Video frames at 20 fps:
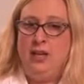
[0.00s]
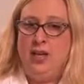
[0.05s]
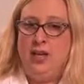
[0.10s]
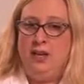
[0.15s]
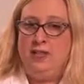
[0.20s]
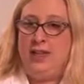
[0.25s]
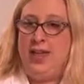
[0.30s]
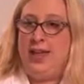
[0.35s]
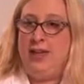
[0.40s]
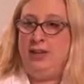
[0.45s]

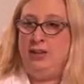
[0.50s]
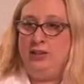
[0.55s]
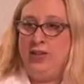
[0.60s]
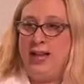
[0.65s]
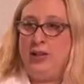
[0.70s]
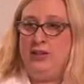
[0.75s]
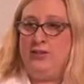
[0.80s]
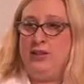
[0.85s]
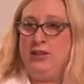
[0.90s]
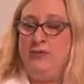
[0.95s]
And that
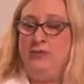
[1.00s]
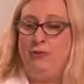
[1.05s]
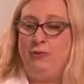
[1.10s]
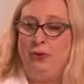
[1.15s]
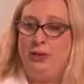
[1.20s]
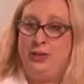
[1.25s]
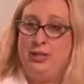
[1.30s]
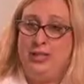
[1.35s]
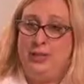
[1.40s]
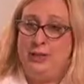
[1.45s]
allows then
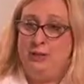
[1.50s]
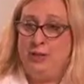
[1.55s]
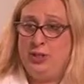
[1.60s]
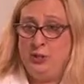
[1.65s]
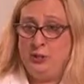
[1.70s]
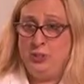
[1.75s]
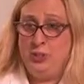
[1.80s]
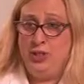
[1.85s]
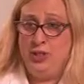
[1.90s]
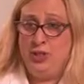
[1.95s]
for
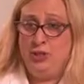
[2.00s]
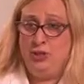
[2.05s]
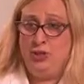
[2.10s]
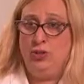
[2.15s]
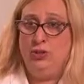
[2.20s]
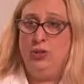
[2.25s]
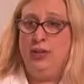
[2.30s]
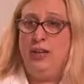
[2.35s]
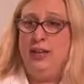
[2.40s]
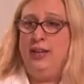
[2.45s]
decreased
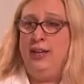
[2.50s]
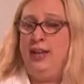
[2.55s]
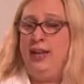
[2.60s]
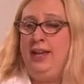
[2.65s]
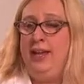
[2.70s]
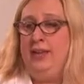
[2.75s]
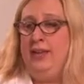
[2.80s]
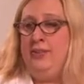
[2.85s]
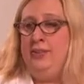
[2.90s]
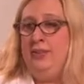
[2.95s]
pressure
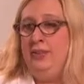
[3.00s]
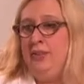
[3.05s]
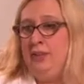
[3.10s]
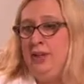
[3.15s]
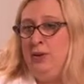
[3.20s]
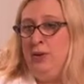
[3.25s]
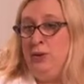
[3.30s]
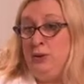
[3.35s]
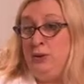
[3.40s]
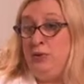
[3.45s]
and
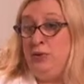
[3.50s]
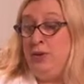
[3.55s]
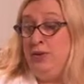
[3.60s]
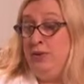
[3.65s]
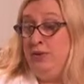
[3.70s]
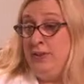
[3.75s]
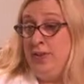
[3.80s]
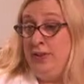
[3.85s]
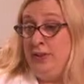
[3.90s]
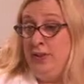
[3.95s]
the wound
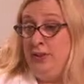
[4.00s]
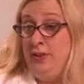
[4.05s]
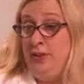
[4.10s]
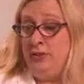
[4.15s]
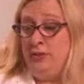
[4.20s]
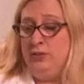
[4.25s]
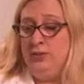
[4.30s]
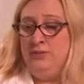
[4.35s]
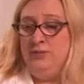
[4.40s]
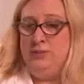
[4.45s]
can then
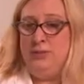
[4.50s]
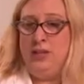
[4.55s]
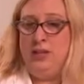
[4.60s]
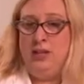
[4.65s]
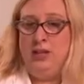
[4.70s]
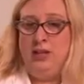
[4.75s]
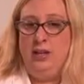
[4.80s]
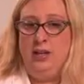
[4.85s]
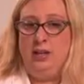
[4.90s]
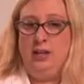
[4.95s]
heal.
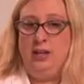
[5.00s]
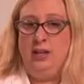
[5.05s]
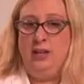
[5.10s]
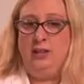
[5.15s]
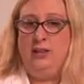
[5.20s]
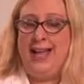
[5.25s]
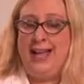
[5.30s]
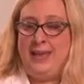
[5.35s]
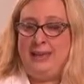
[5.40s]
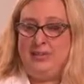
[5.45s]

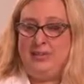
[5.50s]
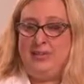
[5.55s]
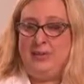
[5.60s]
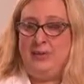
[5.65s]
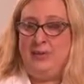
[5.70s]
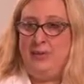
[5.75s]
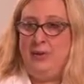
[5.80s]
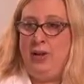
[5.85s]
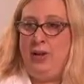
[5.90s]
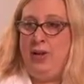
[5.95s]

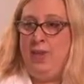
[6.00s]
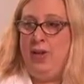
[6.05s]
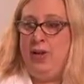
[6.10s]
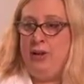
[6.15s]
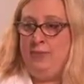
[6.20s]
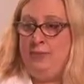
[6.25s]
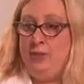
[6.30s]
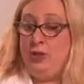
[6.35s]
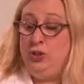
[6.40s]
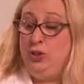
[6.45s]
Lastly,
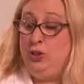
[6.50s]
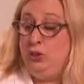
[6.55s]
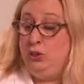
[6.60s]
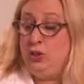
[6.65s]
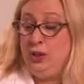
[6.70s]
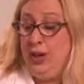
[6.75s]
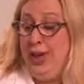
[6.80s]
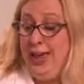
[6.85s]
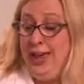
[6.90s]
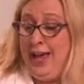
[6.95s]
you
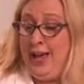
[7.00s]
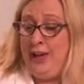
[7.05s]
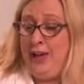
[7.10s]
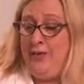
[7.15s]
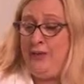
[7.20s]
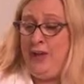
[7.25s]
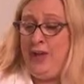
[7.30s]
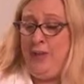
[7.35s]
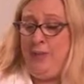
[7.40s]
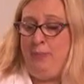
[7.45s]
could
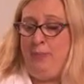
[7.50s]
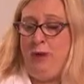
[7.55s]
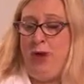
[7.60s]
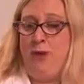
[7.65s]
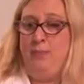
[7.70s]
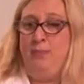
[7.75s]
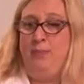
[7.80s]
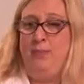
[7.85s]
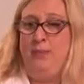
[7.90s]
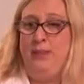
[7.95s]
have a
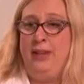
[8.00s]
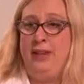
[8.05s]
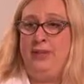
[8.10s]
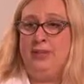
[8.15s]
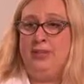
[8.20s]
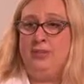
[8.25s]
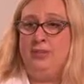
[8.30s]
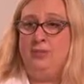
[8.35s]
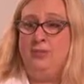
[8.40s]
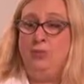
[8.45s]
problem
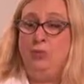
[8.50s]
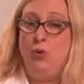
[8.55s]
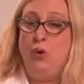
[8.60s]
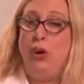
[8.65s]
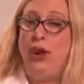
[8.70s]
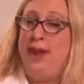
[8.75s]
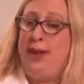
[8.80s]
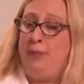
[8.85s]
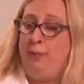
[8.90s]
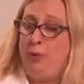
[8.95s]
that's
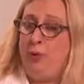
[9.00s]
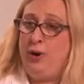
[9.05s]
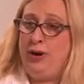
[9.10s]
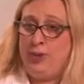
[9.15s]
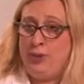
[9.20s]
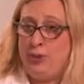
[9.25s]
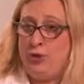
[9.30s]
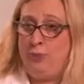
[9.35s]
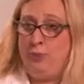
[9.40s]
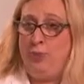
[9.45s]
more a
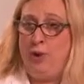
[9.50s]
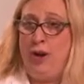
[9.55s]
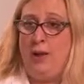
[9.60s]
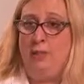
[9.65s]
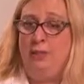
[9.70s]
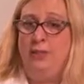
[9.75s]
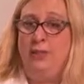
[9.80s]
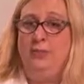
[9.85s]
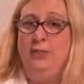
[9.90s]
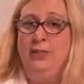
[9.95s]
pressure
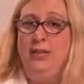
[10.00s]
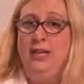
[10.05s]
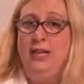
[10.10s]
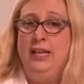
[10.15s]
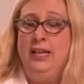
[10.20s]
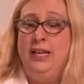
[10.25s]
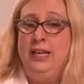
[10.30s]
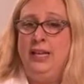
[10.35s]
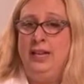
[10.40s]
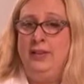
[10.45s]
problem,
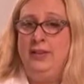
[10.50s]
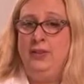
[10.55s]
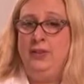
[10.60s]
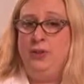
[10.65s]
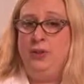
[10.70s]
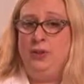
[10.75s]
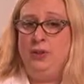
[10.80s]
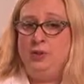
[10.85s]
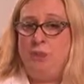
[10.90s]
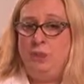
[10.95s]
and
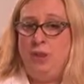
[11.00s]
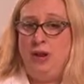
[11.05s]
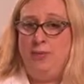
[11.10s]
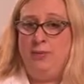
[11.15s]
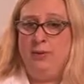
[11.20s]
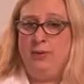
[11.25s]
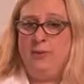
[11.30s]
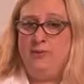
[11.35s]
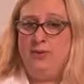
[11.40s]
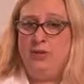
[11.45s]
those
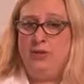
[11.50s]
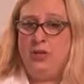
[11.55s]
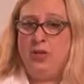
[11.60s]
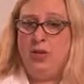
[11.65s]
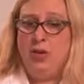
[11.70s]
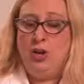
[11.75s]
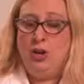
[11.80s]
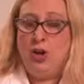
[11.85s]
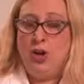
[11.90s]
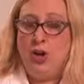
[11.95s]
problems
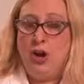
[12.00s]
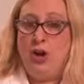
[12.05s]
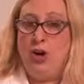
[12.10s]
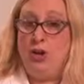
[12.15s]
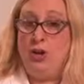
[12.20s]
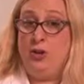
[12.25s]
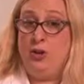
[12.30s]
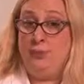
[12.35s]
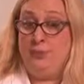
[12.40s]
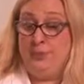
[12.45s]

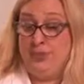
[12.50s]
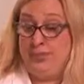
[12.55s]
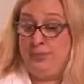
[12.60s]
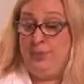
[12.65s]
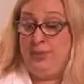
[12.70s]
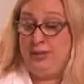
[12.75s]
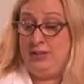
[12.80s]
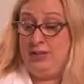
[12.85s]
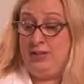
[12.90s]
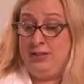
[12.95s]
are
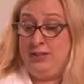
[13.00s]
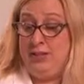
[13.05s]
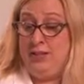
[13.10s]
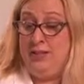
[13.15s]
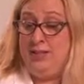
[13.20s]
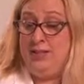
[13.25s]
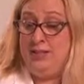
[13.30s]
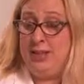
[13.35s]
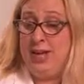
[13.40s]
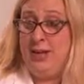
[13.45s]
typically
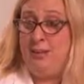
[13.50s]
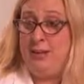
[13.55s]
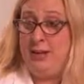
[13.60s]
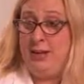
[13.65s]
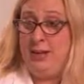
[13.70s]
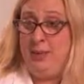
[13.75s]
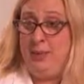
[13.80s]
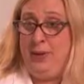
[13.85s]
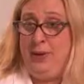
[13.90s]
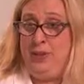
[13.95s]
seen in
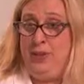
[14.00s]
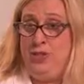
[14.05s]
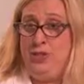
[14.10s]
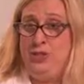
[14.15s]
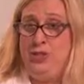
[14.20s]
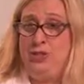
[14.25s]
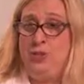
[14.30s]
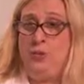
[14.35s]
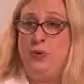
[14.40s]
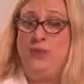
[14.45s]
diabetic
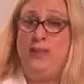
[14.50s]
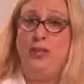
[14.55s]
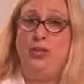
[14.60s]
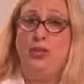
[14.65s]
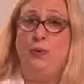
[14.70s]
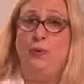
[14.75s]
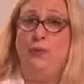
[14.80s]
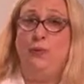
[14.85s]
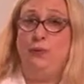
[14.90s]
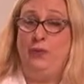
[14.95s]
patients where they
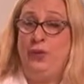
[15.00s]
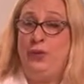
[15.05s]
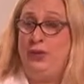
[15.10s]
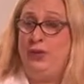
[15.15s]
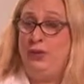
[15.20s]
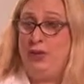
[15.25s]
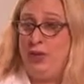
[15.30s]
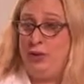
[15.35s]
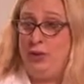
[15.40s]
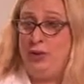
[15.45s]
don't
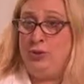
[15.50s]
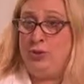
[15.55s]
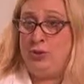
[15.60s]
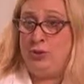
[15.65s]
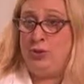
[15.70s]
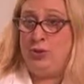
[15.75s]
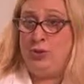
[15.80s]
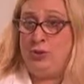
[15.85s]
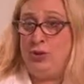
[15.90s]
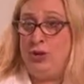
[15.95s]
feel the
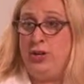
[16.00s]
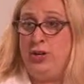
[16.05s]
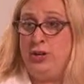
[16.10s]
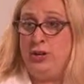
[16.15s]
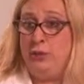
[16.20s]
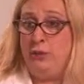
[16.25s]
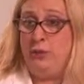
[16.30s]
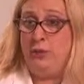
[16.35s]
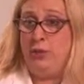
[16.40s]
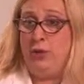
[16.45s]
ulcer starting
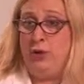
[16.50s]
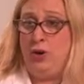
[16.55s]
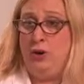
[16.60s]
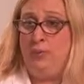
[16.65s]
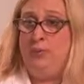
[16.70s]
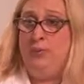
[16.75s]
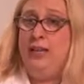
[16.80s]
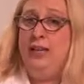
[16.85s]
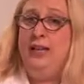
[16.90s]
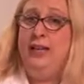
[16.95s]
to
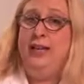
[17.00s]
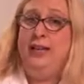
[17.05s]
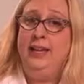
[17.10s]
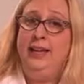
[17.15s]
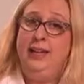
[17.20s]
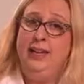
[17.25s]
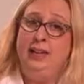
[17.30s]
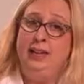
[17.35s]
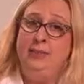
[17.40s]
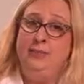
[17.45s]
form,
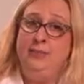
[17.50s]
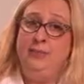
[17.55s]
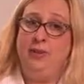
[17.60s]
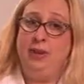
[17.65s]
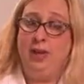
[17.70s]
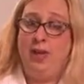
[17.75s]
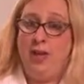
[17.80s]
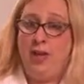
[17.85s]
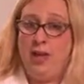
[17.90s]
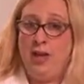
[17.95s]
and
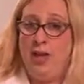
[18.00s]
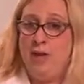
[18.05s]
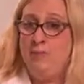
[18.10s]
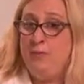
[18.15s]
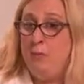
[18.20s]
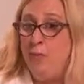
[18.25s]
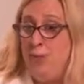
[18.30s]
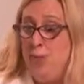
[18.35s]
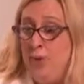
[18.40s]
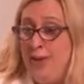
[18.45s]

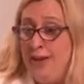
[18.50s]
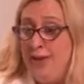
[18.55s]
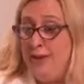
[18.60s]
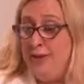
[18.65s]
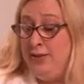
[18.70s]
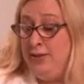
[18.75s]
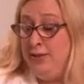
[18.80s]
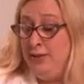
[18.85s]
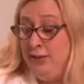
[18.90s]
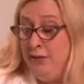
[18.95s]

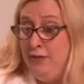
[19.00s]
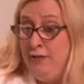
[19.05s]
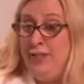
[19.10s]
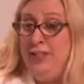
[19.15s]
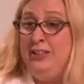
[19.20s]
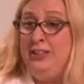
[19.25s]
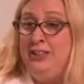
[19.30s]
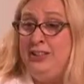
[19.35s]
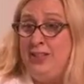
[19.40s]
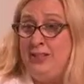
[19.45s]
when the
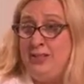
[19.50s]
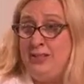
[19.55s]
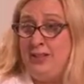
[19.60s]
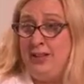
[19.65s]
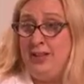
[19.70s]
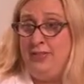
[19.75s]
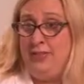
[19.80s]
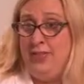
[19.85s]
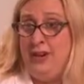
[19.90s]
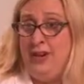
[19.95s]
feeling is
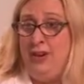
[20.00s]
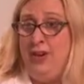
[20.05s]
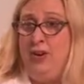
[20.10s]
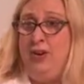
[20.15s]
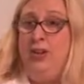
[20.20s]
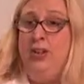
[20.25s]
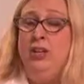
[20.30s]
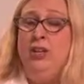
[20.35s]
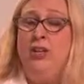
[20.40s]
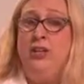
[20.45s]
not
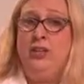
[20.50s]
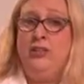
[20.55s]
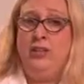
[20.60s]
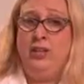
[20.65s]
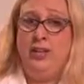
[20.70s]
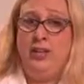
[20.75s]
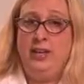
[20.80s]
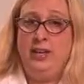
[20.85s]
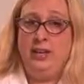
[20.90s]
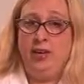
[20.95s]
there,
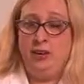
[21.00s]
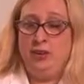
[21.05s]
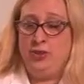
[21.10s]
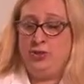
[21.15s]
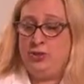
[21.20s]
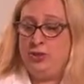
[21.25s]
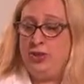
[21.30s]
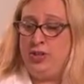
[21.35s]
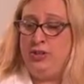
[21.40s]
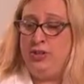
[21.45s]
the
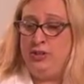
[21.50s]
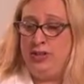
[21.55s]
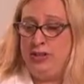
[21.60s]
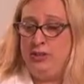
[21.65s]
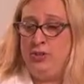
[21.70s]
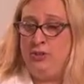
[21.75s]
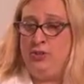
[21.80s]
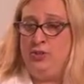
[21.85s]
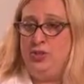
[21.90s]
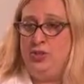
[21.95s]
ulcer
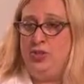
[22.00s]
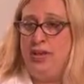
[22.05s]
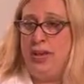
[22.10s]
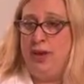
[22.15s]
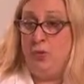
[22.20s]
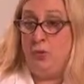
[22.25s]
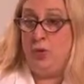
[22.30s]
continues to get